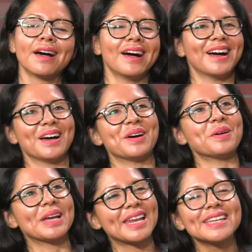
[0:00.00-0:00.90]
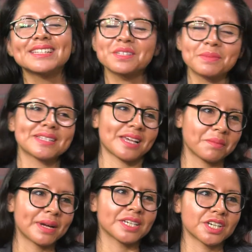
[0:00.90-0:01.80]
It needs to be
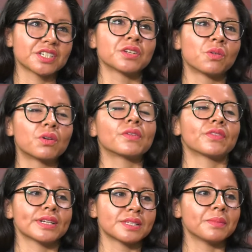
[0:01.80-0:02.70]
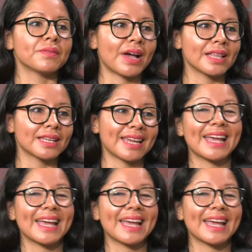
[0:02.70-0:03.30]
signed by a judge in order for it to be valid.